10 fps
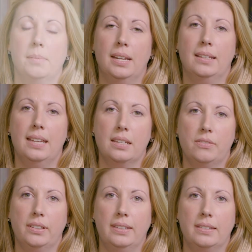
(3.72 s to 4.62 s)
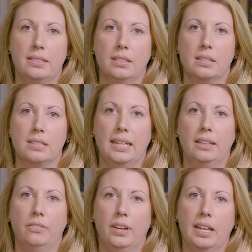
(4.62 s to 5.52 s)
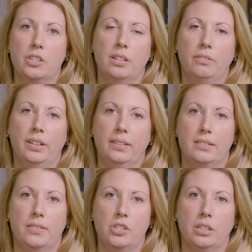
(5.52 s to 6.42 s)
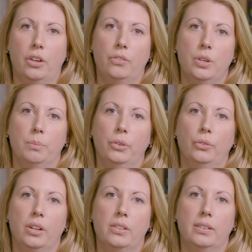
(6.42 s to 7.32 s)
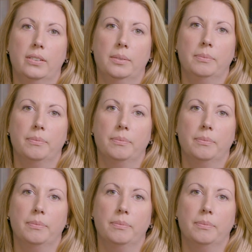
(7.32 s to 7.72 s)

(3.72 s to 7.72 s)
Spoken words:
I'm an executive assistant in the financial and risk division of Thomson Reuters.